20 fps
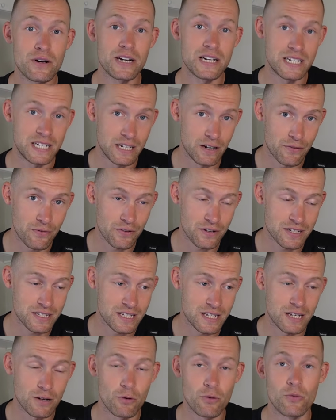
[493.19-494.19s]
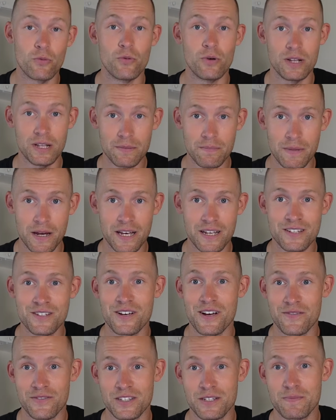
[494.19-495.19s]
a difference will it make
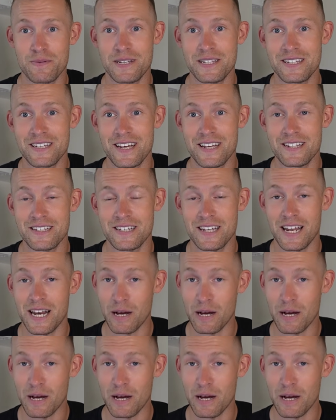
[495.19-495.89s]
to have the speed skates.